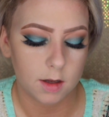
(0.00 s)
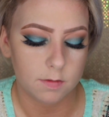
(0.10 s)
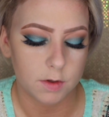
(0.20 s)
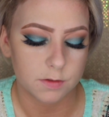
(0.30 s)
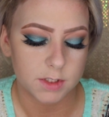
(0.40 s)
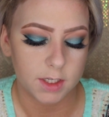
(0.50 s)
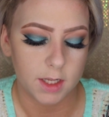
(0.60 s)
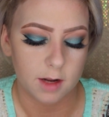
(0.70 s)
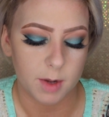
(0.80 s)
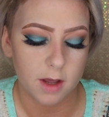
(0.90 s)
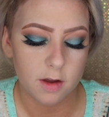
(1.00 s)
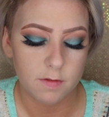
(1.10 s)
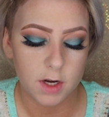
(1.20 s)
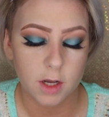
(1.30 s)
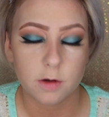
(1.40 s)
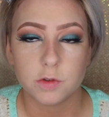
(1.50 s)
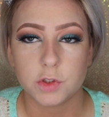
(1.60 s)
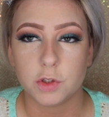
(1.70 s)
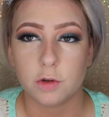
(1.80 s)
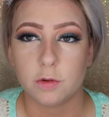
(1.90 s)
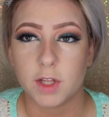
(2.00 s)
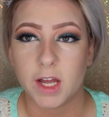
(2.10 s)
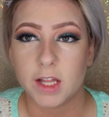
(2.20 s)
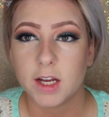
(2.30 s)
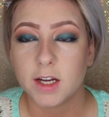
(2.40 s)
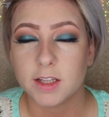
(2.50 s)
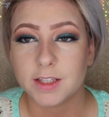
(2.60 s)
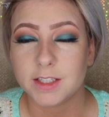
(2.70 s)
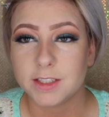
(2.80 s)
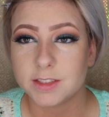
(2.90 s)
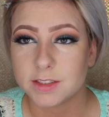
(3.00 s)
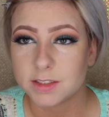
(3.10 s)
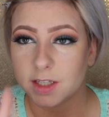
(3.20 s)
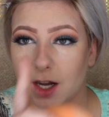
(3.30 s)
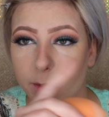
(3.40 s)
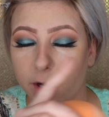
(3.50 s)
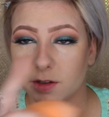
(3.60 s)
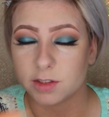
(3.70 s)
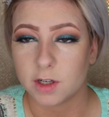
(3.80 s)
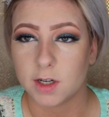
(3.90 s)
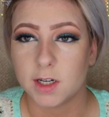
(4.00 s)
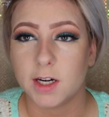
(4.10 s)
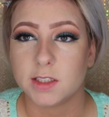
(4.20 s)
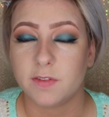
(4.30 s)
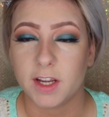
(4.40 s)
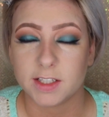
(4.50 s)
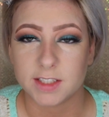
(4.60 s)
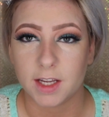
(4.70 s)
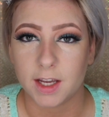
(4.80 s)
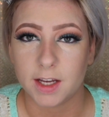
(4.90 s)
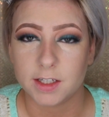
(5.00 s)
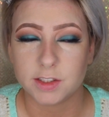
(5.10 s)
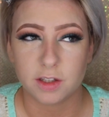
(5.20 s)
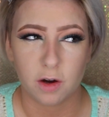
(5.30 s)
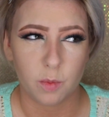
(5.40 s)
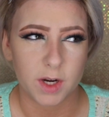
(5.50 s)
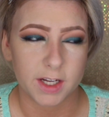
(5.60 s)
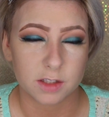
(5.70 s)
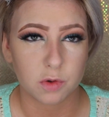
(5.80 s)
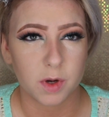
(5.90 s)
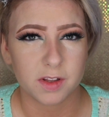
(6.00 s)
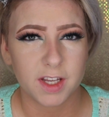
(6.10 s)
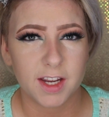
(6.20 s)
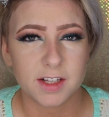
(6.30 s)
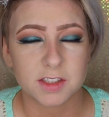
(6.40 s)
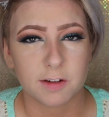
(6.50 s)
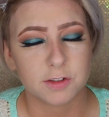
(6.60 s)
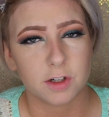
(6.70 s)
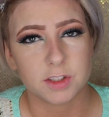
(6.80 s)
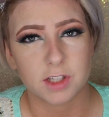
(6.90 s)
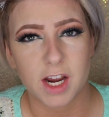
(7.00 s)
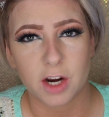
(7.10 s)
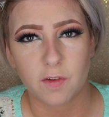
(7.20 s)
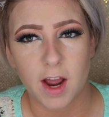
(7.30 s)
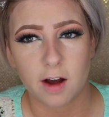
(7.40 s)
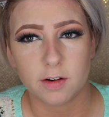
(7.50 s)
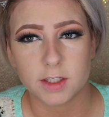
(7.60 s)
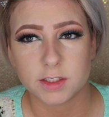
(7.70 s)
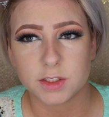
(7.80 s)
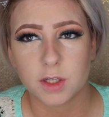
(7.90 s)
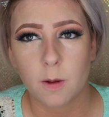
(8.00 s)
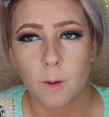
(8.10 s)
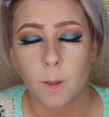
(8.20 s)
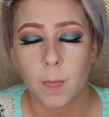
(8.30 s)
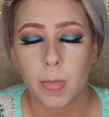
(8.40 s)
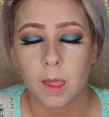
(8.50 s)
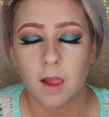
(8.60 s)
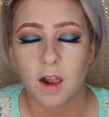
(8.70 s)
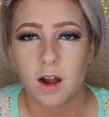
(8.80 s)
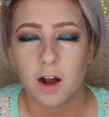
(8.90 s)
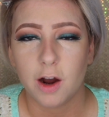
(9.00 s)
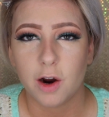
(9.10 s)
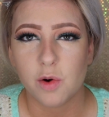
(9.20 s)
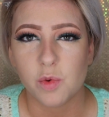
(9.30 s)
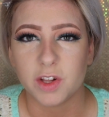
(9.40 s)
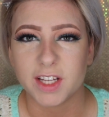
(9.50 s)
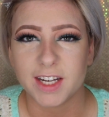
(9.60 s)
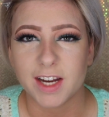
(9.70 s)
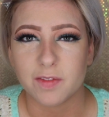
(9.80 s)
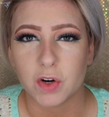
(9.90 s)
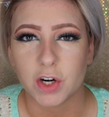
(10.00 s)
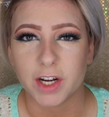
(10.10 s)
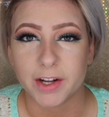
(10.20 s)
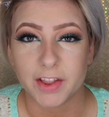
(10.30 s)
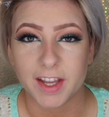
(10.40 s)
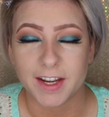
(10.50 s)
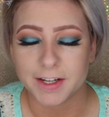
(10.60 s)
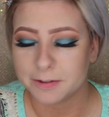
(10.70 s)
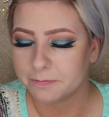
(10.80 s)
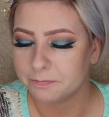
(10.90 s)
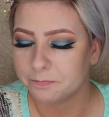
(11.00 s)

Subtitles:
if you've seen any of my other videos, you know that these eyebrows are as fake as they get. So when it gets oily and stuff starts sliding around, it's really never a good thing.